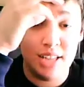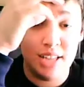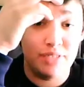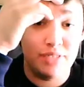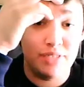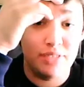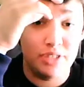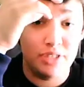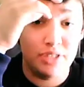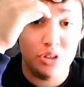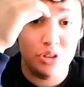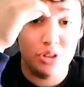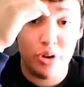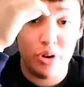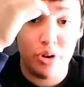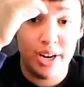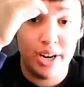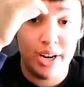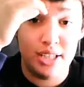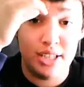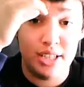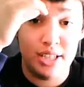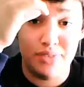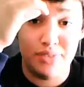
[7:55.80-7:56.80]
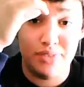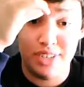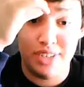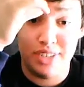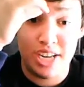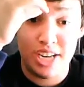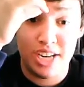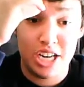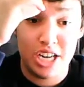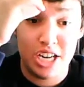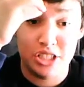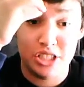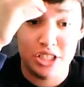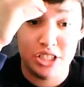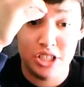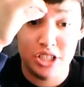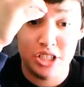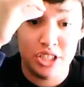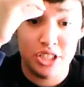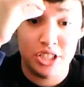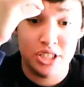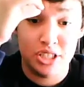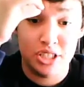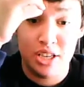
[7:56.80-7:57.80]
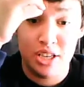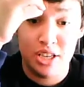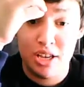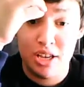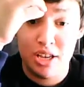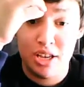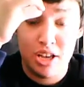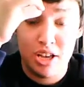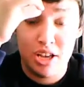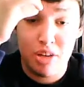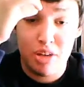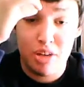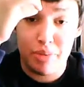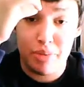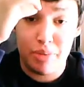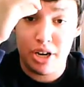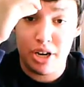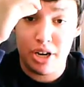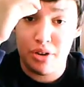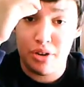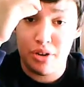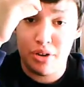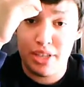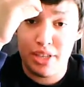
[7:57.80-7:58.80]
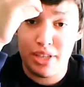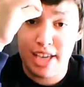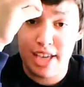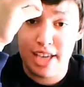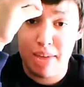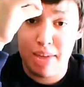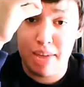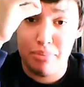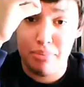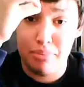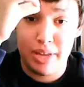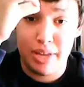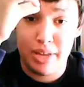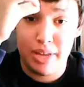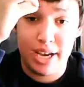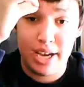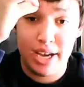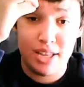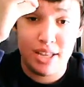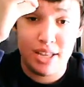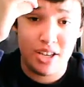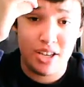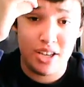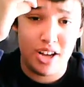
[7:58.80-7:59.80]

different story, different characters. But you know, the gameplay, the